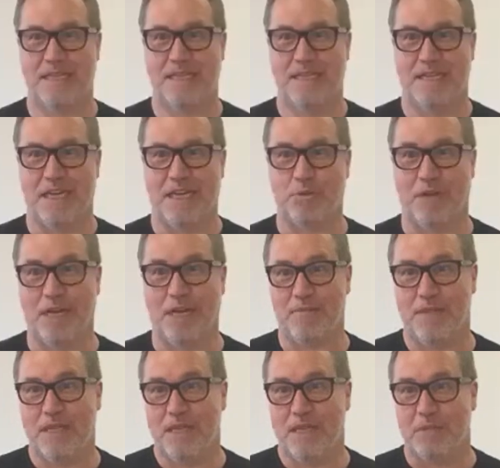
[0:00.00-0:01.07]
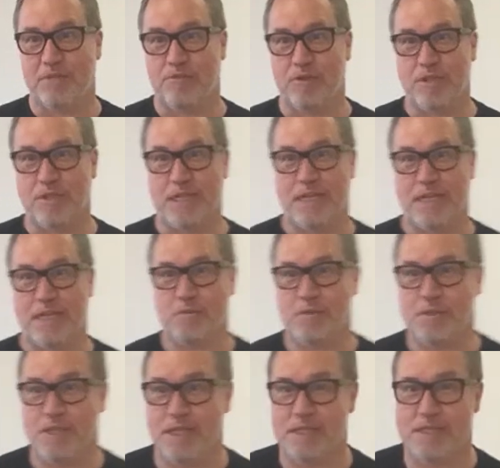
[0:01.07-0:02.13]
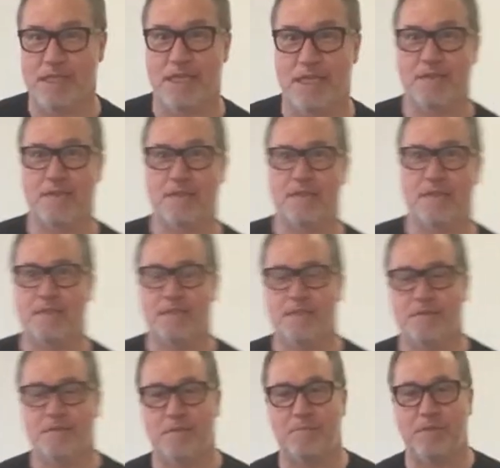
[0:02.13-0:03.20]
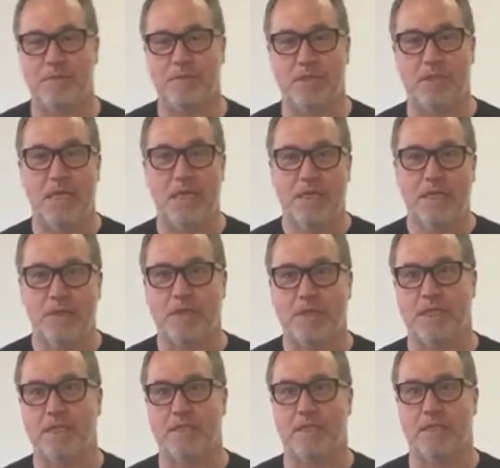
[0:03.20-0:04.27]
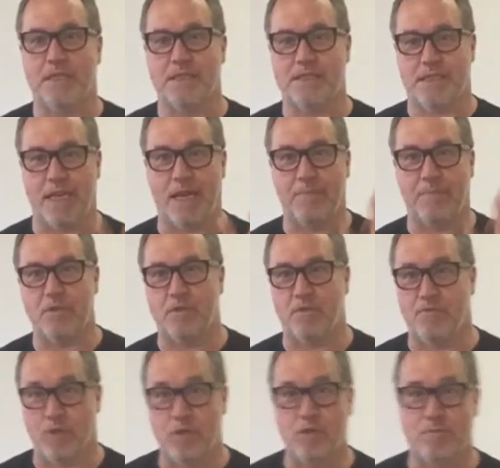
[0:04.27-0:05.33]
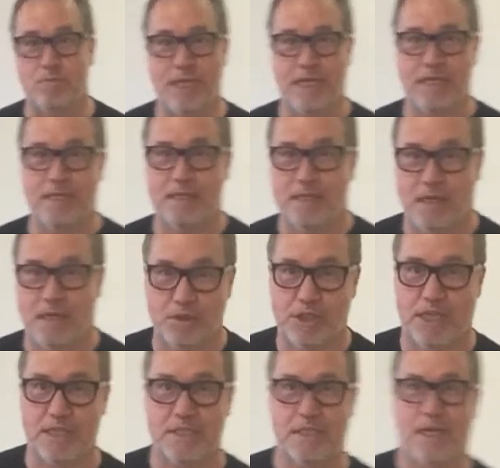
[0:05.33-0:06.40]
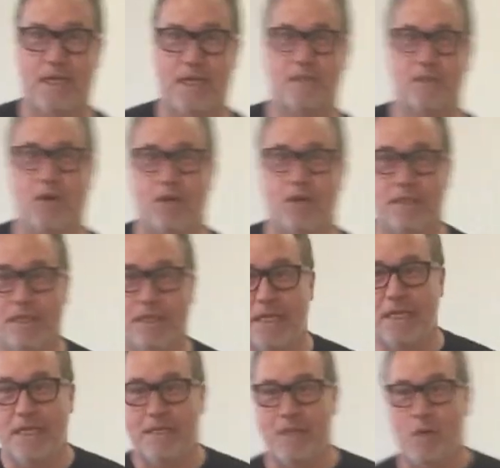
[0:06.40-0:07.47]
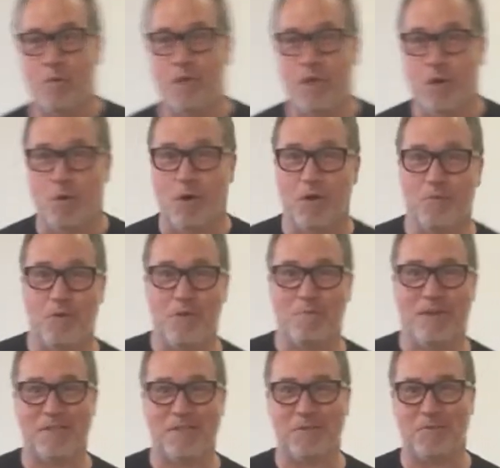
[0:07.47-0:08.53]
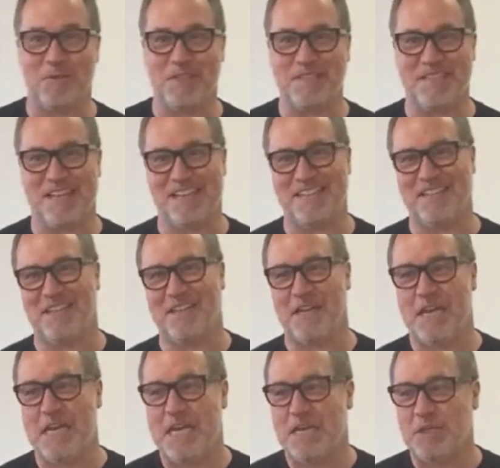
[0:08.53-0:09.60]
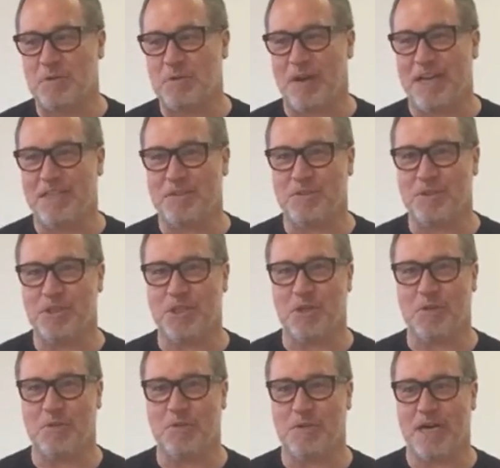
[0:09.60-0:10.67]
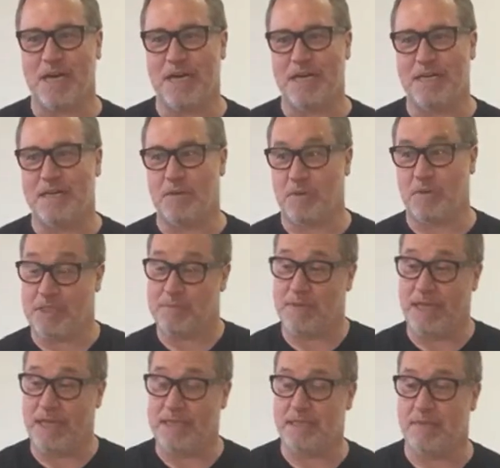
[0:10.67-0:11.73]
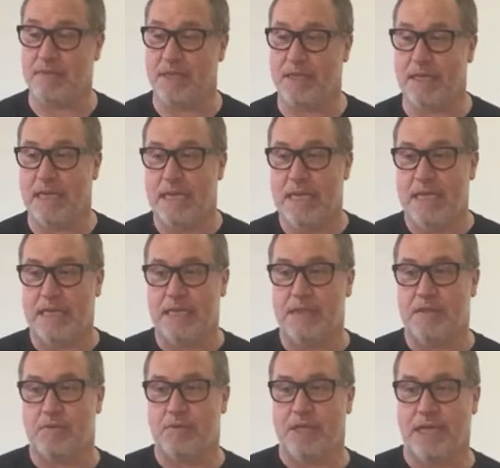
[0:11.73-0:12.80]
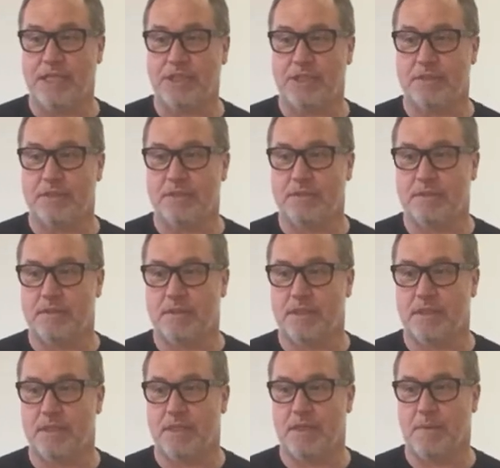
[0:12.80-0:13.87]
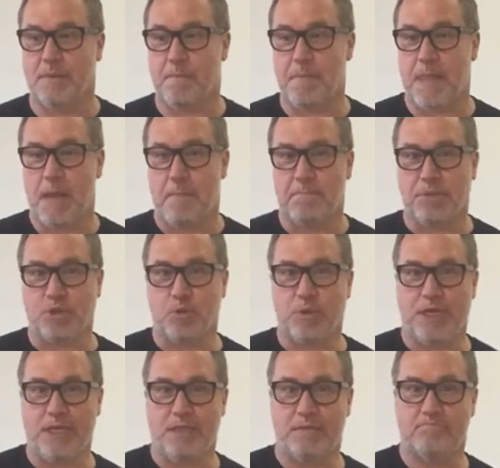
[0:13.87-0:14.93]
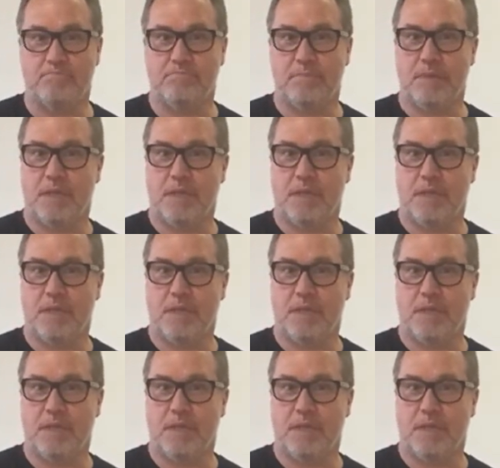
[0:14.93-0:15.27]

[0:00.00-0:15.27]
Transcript: I try. But first I have to say to the people, you can scale up your volume again. Now Chen-Style is gone. Now we go on with Mathe-Sequenz style, and I try to show or explain something in the relationship between